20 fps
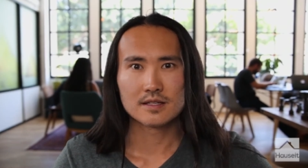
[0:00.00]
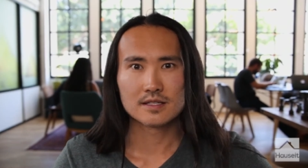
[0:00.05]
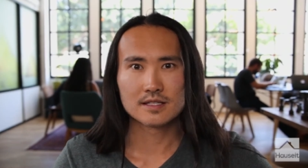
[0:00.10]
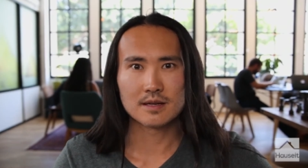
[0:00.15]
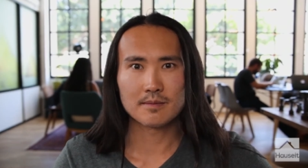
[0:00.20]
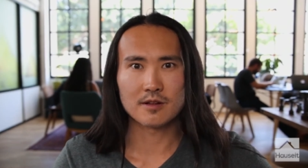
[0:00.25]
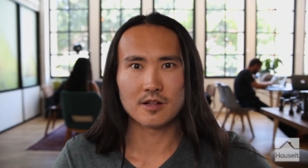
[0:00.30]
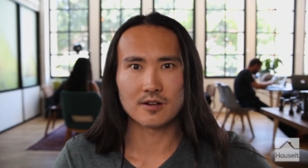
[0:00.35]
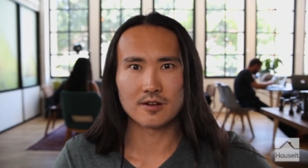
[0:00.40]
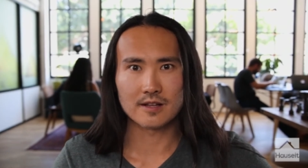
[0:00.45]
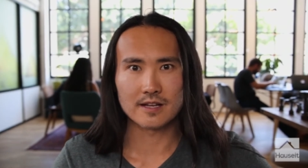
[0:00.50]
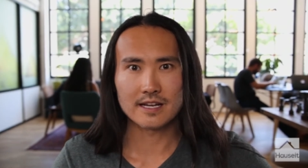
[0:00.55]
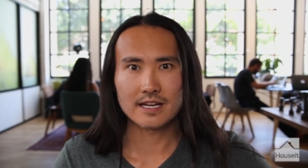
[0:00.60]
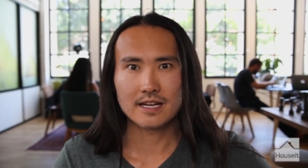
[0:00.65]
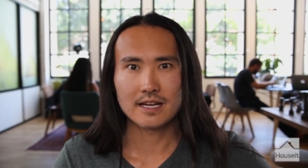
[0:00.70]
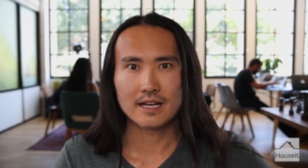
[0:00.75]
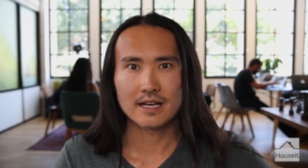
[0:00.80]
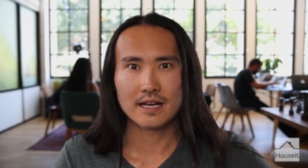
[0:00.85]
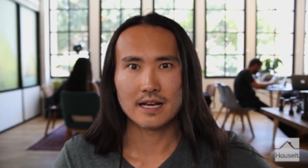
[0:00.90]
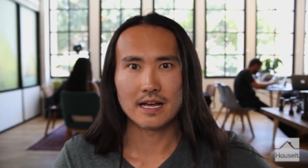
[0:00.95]

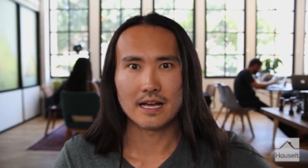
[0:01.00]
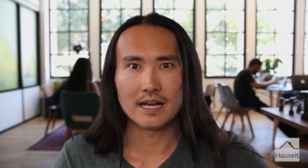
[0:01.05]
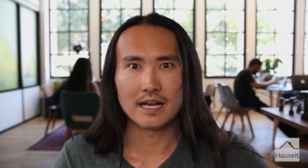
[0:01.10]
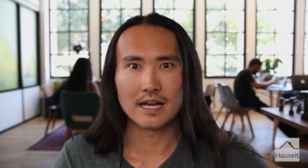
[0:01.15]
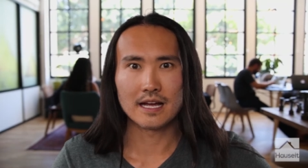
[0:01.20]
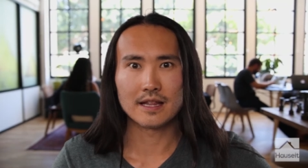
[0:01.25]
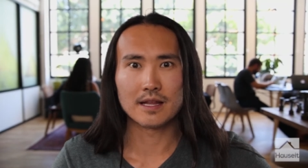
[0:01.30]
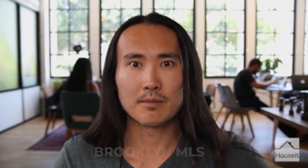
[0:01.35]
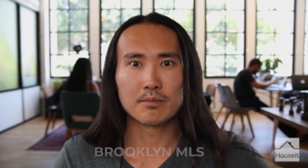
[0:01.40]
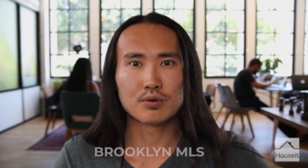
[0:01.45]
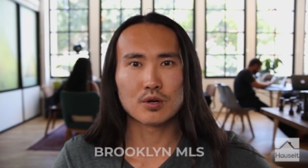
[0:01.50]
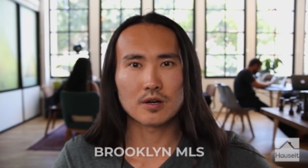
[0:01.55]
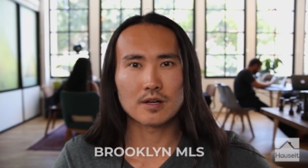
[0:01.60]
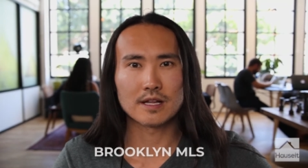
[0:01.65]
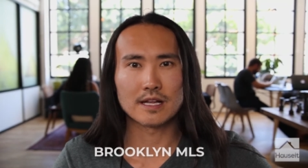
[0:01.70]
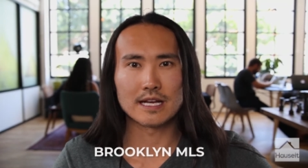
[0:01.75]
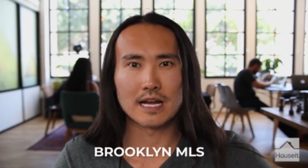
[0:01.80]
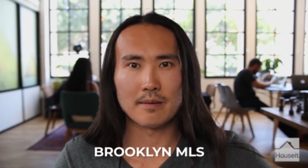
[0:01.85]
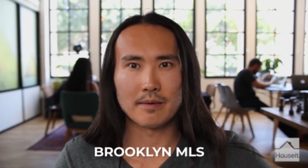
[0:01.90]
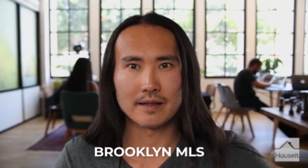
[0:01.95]
Similarly, in the
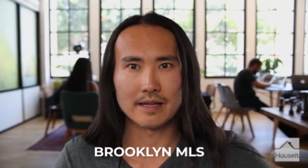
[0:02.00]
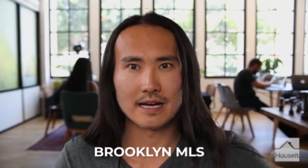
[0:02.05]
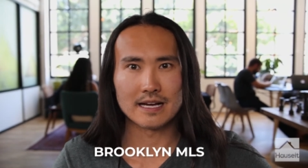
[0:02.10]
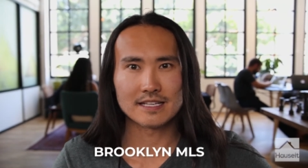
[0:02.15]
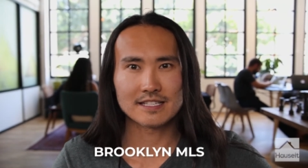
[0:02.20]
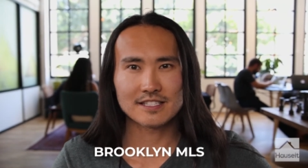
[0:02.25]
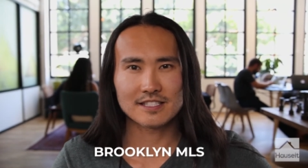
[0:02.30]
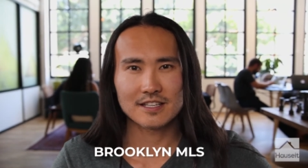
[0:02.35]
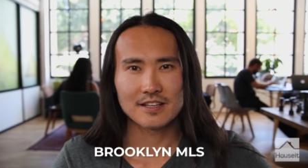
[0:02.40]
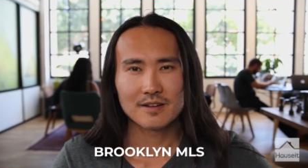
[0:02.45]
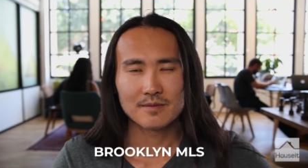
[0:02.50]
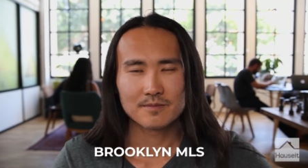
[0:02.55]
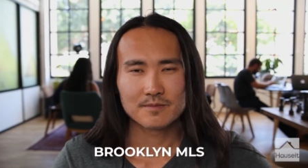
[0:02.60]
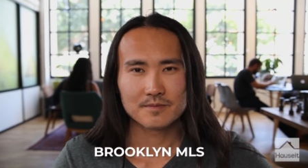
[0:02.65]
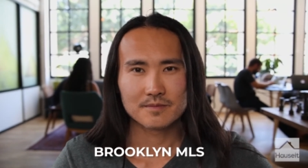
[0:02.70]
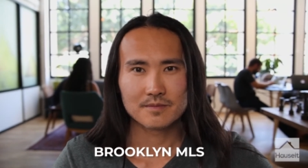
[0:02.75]
Brooklyn MLS,